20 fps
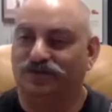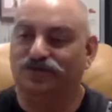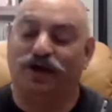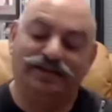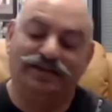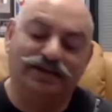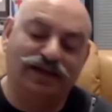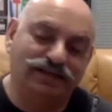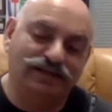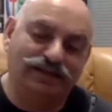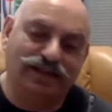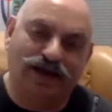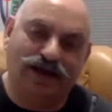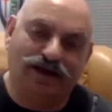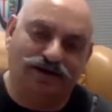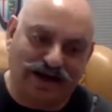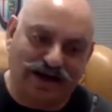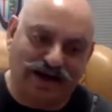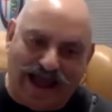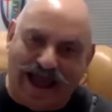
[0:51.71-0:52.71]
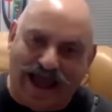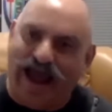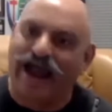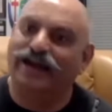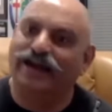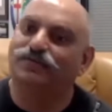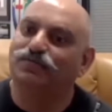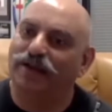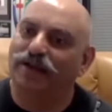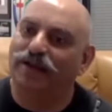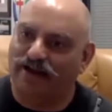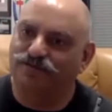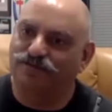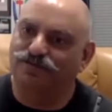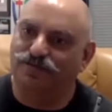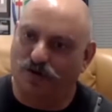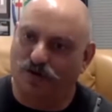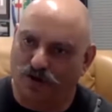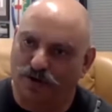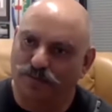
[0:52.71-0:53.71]
So I think their ad
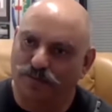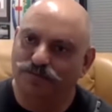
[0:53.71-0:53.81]
platform